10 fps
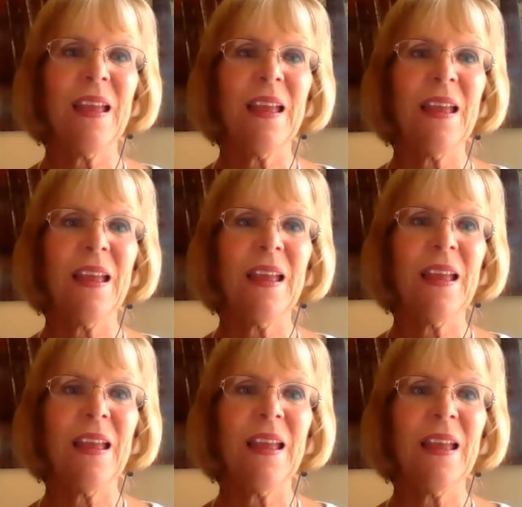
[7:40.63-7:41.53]
Well, I
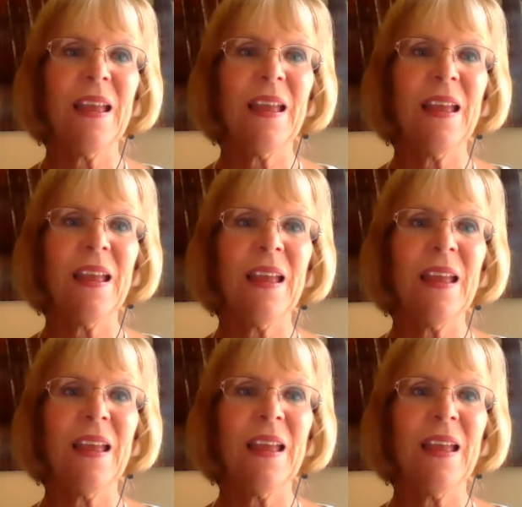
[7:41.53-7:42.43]
think it's really
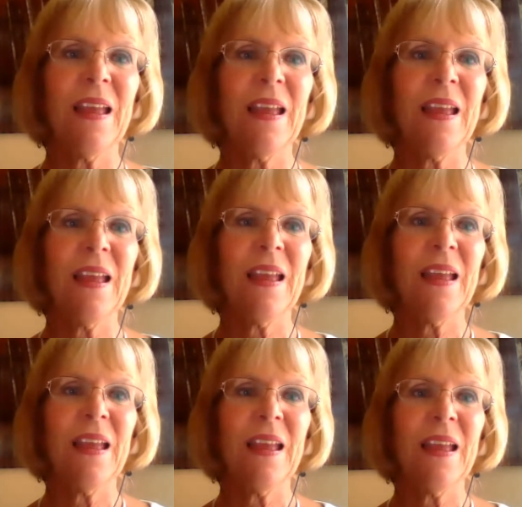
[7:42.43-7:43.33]
important to always
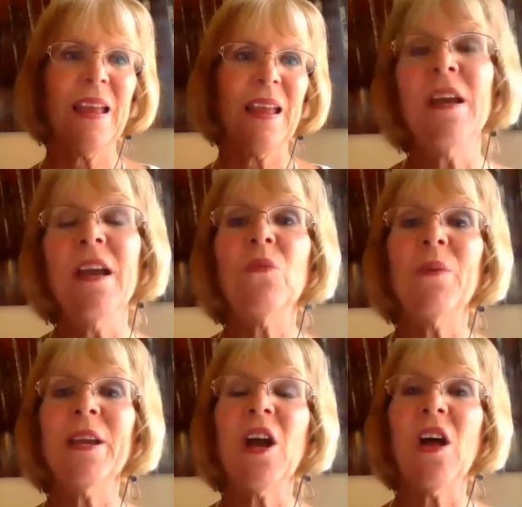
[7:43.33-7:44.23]
include what
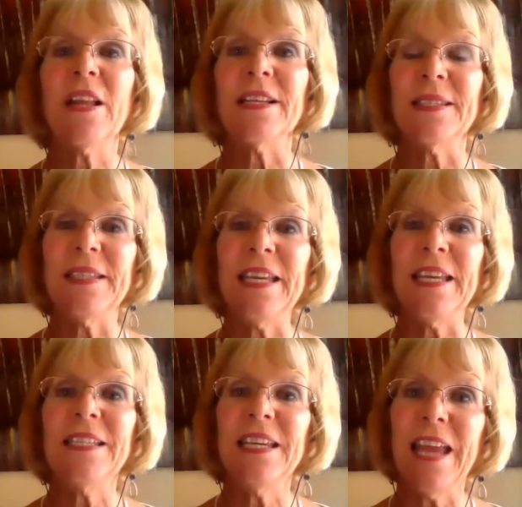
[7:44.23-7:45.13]
we call a
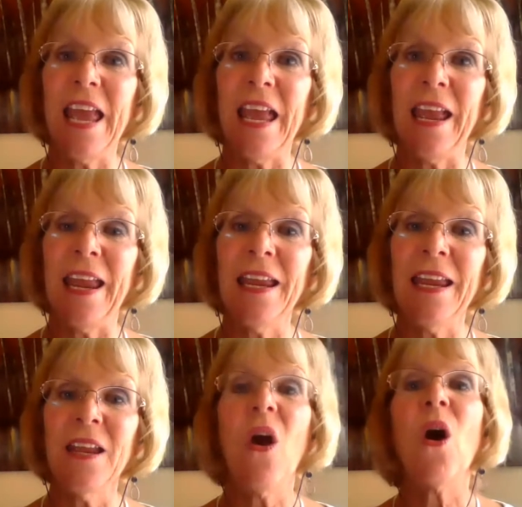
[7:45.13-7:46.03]
CTA,
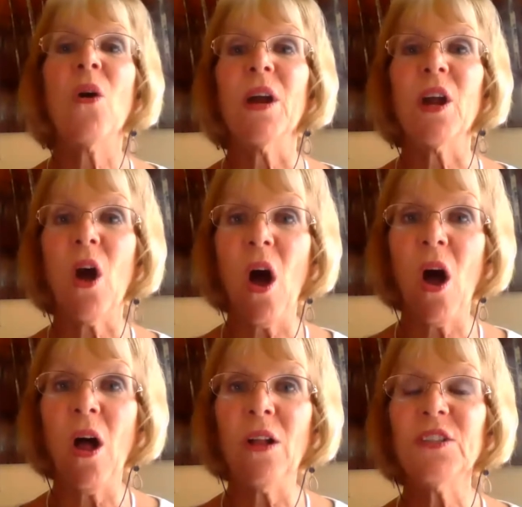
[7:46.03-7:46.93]
or a
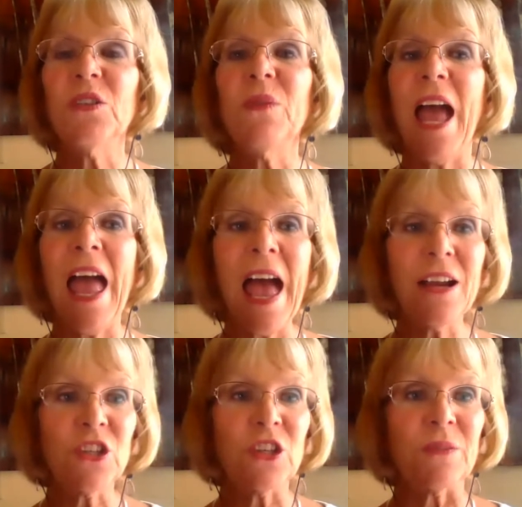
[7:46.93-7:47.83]
call to
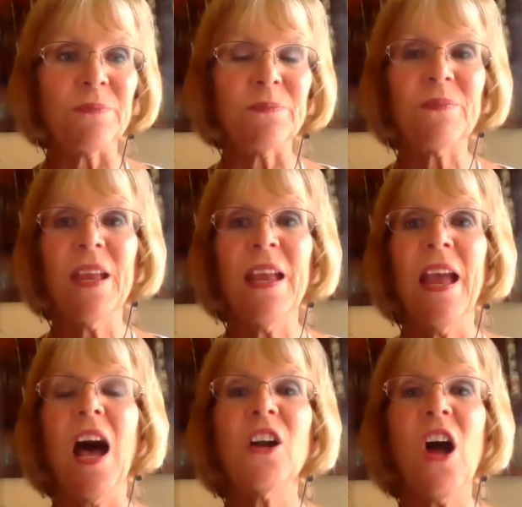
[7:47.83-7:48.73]
action.
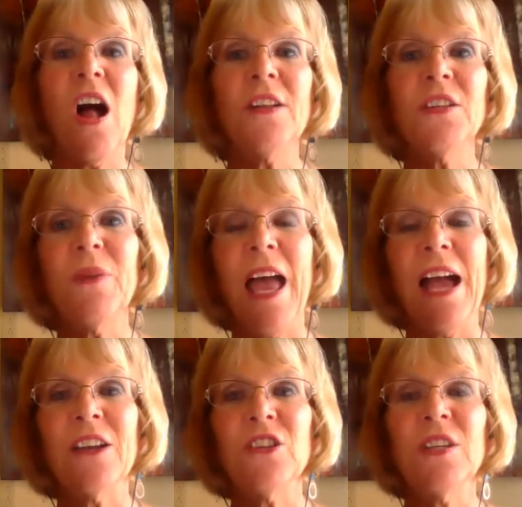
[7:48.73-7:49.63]
A call to
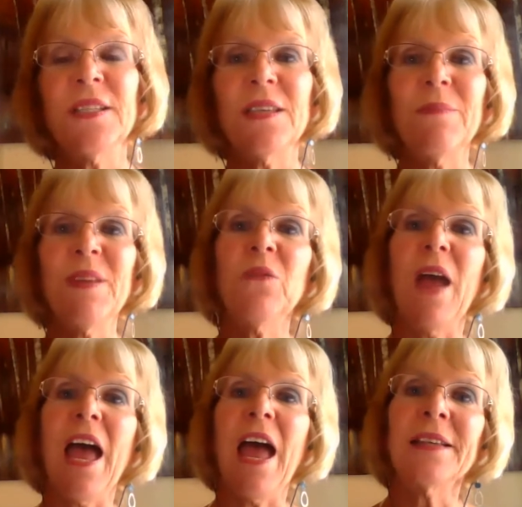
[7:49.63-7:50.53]
action is something
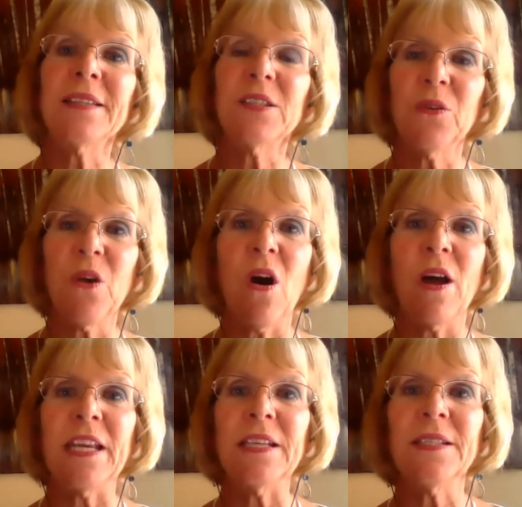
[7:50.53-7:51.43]
you ask your
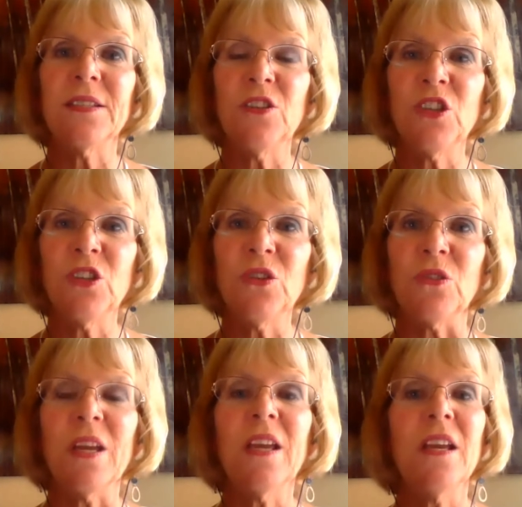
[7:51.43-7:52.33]
audience to
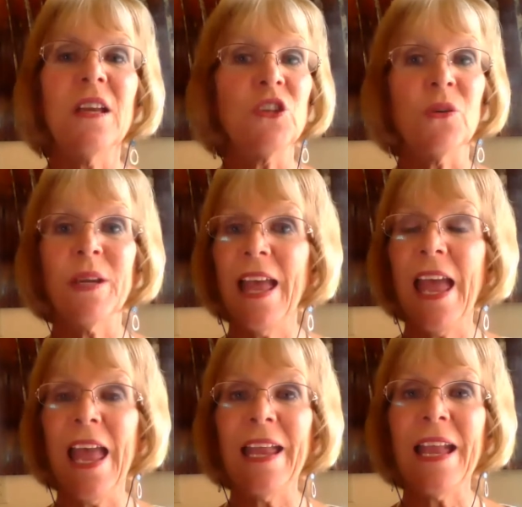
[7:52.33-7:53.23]
do during the
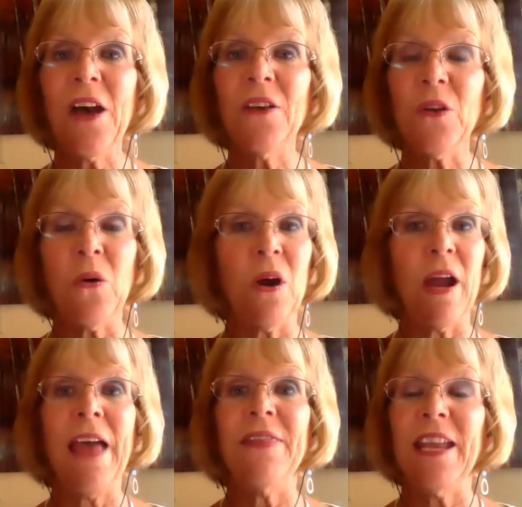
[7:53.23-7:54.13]
Hangout or
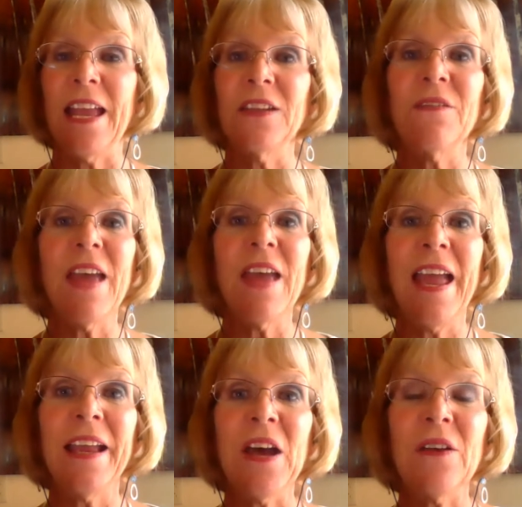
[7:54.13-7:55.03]
at the end of the
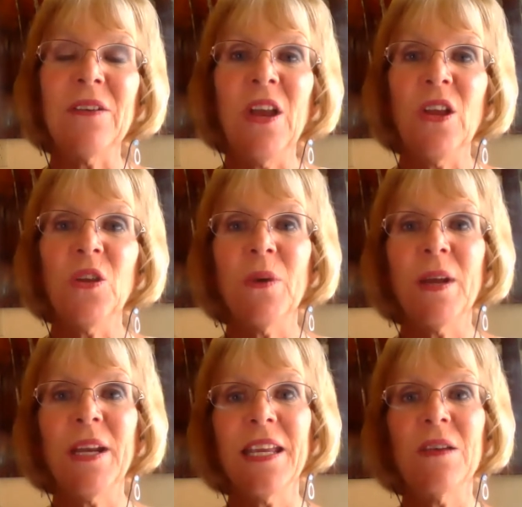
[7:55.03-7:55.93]
Hangout. You want
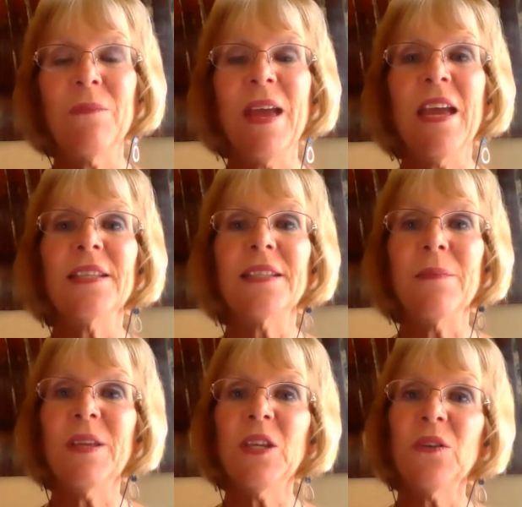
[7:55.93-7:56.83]
to give them
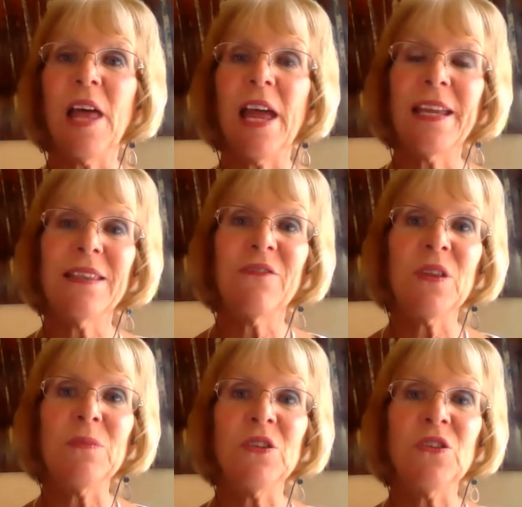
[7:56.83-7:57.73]
something you'd like for
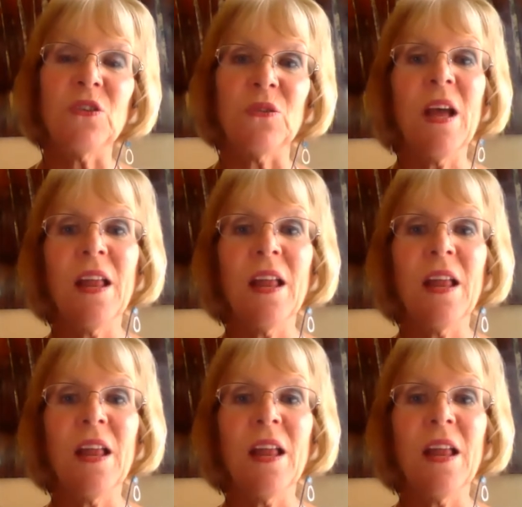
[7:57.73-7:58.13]
them to do.